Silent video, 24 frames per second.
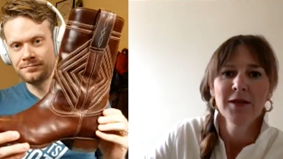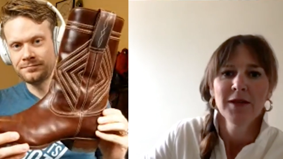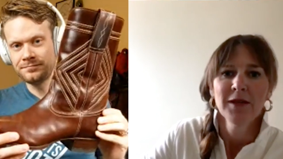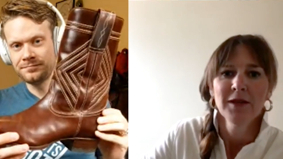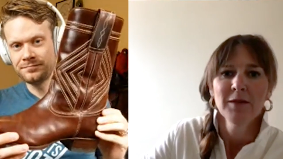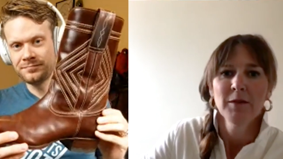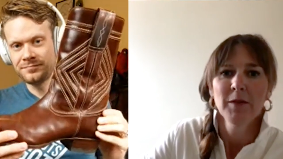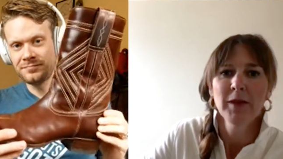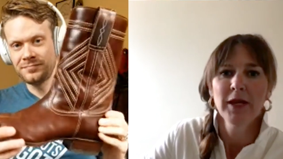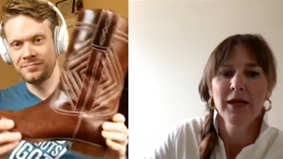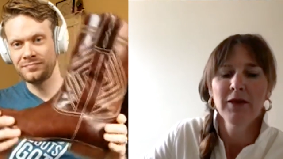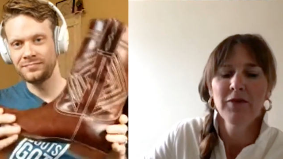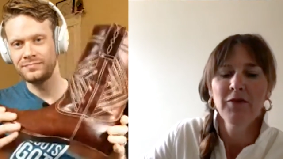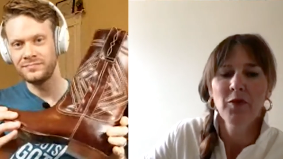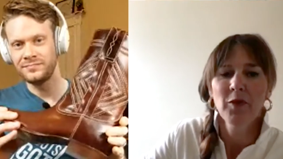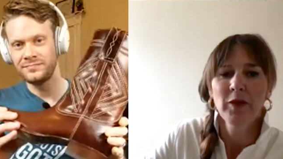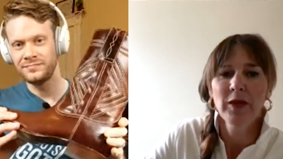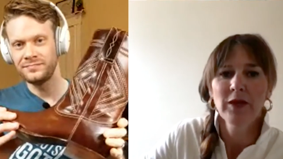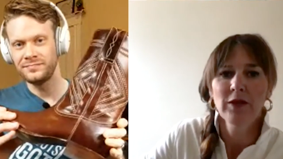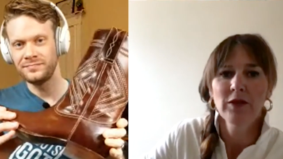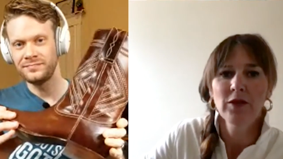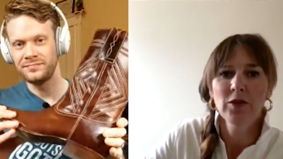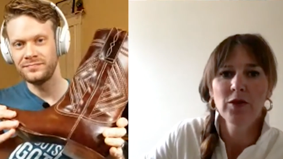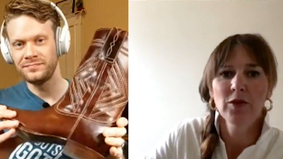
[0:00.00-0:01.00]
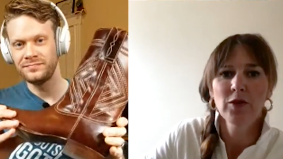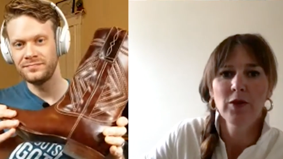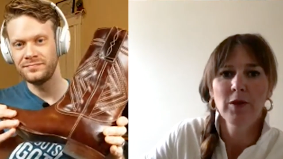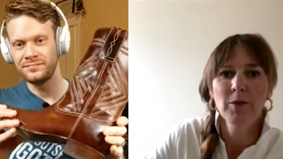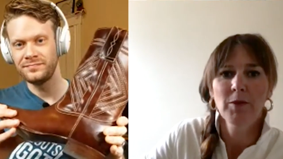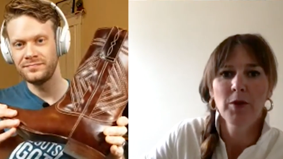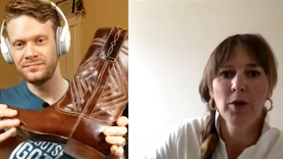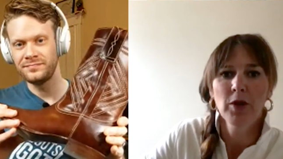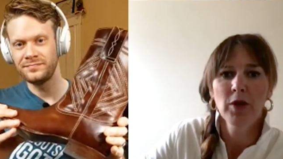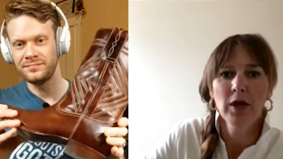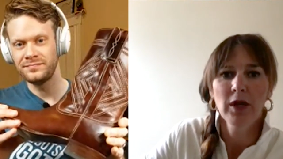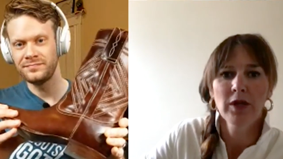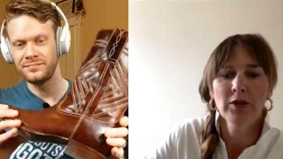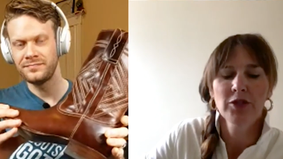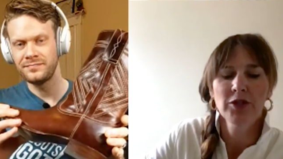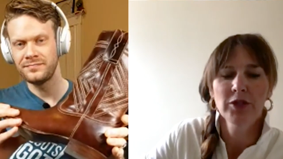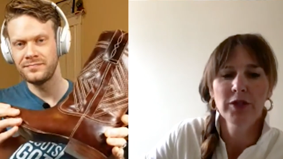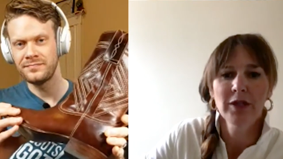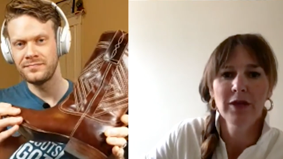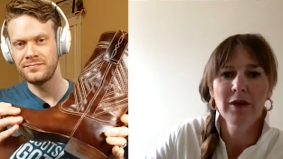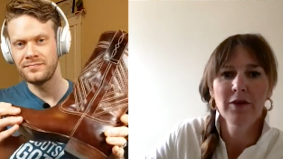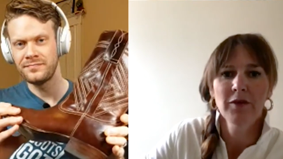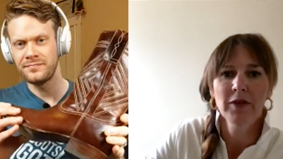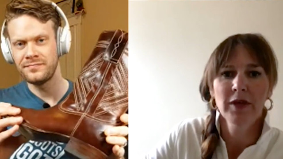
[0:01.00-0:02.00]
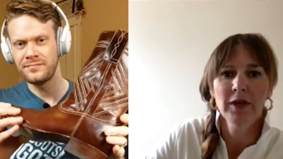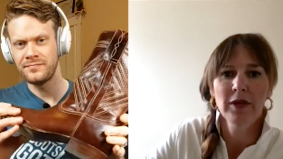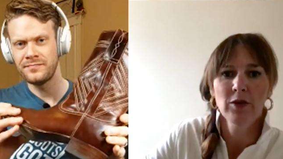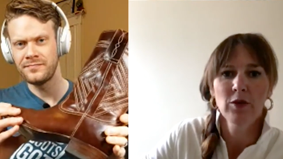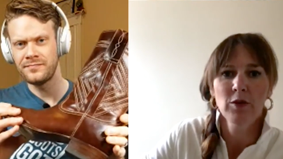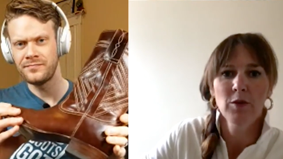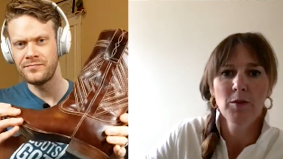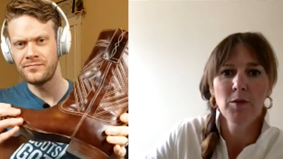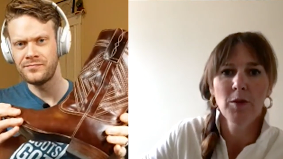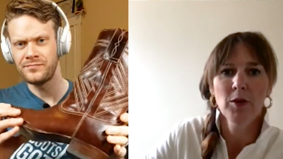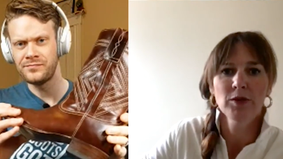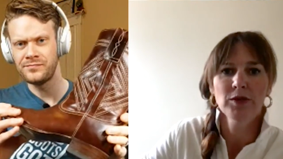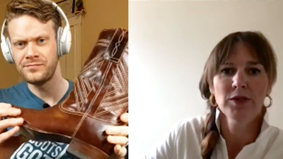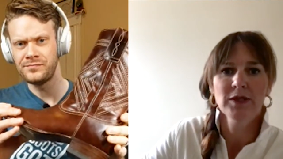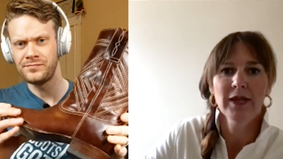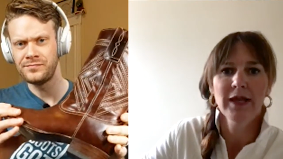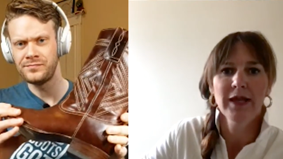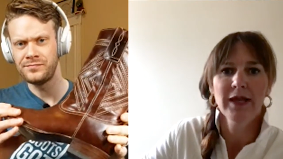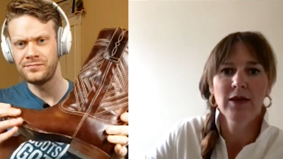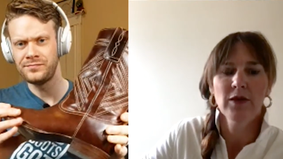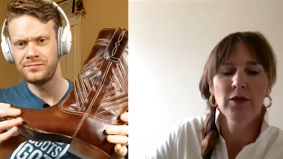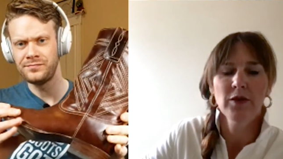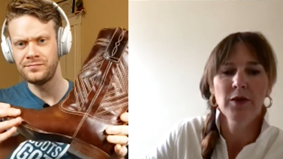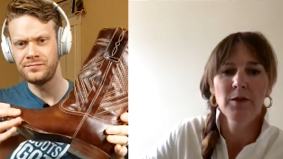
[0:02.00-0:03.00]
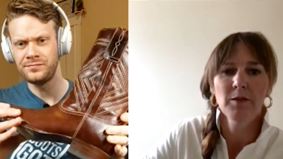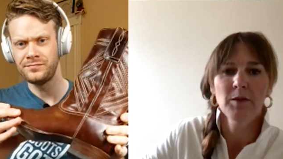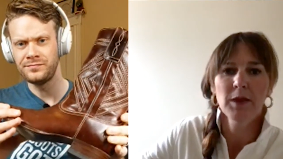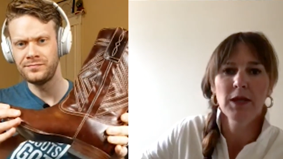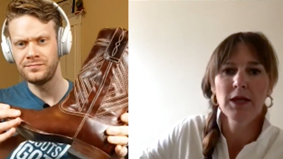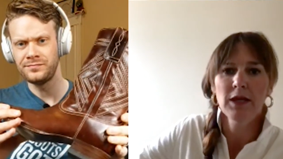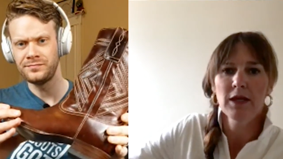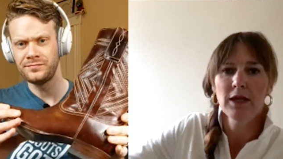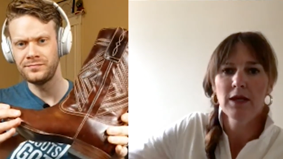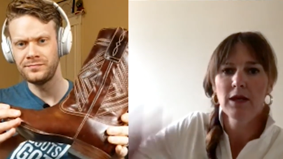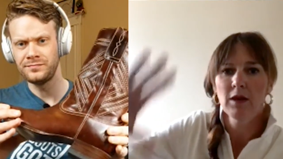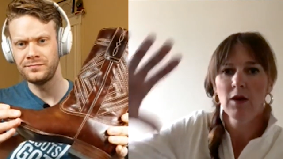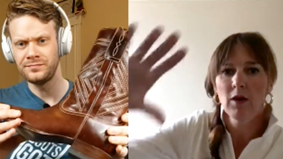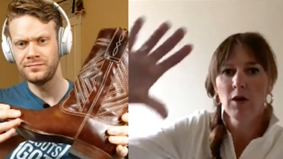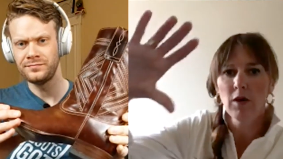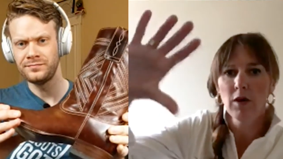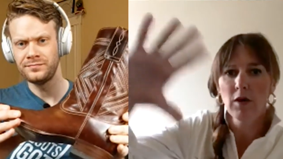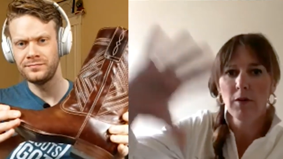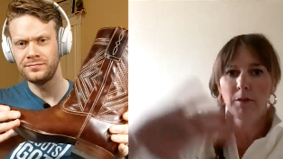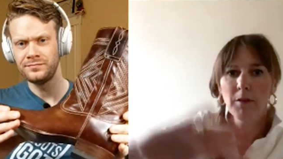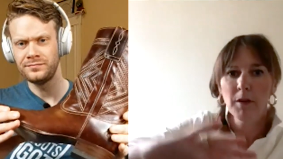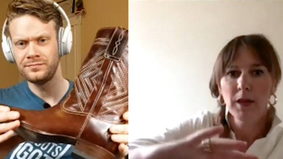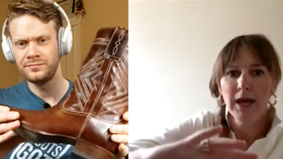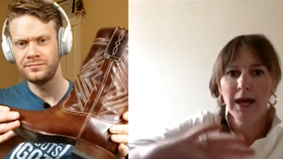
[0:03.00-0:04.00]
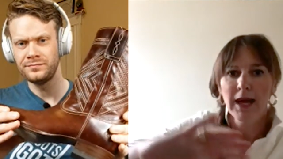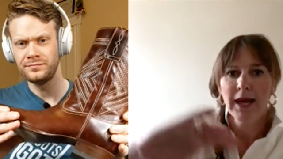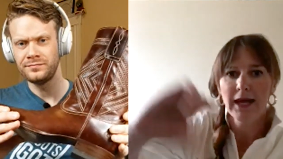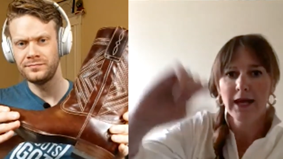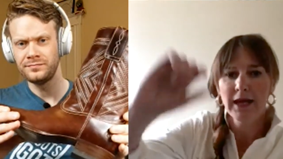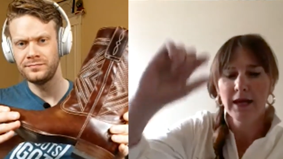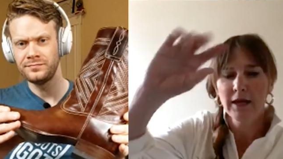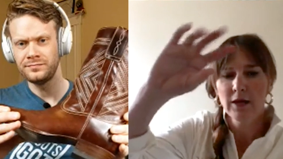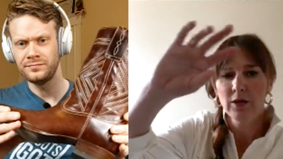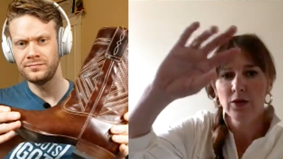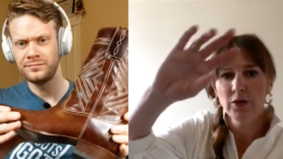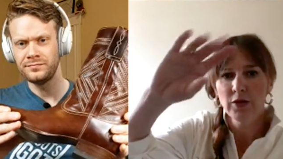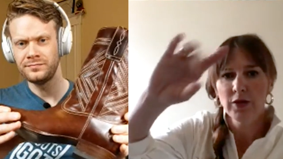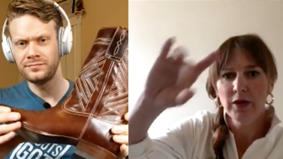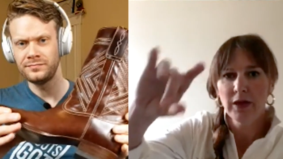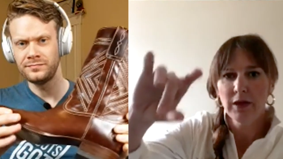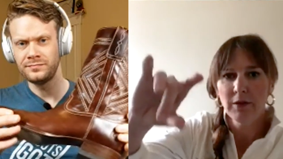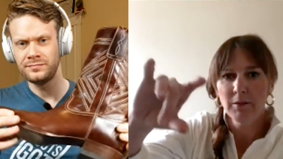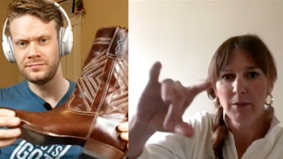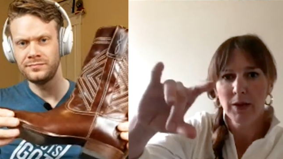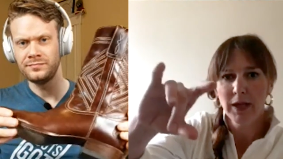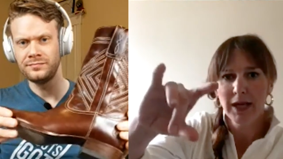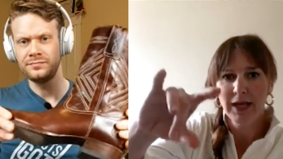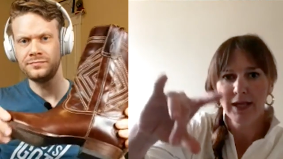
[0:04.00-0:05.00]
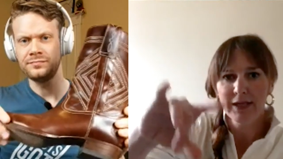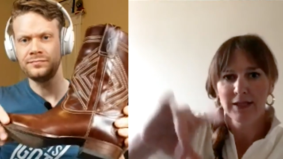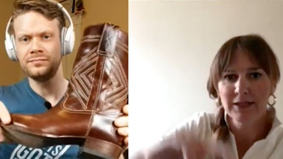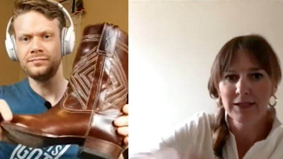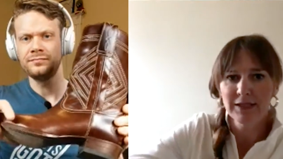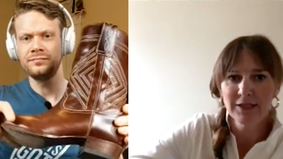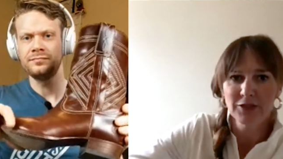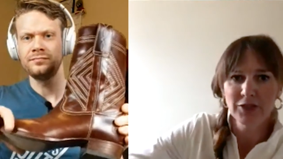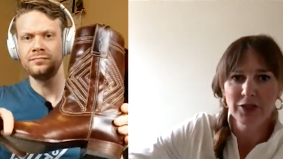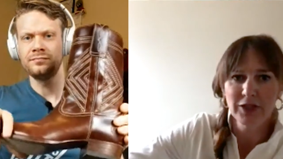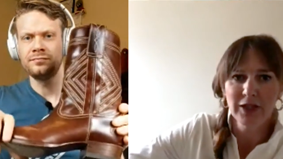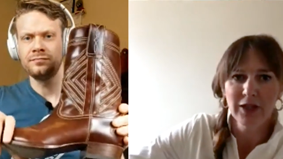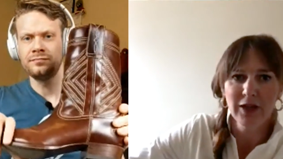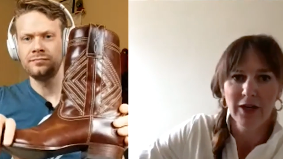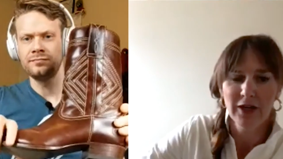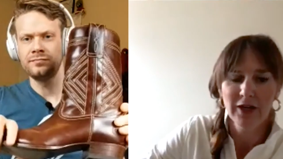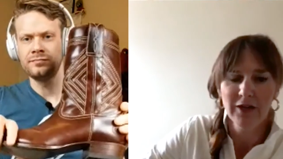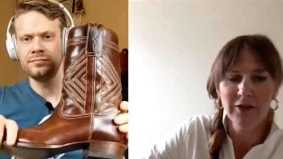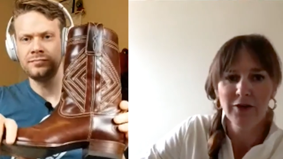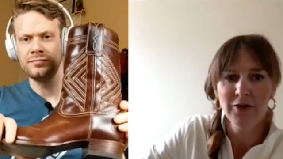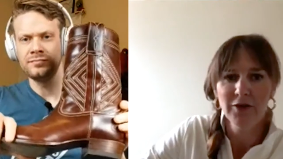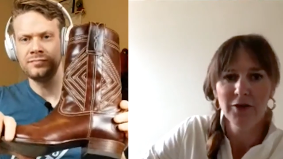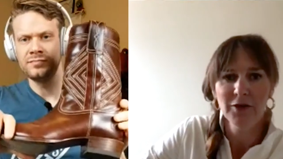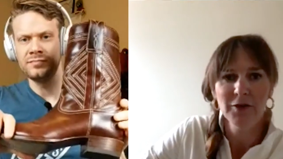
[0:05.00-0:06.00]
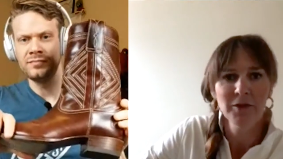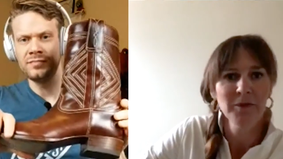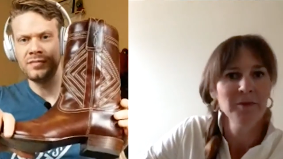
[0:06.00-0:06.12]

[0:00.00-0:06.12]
Speaker 1: but if we do a production of it it'll most likely be all black including black stitching on it too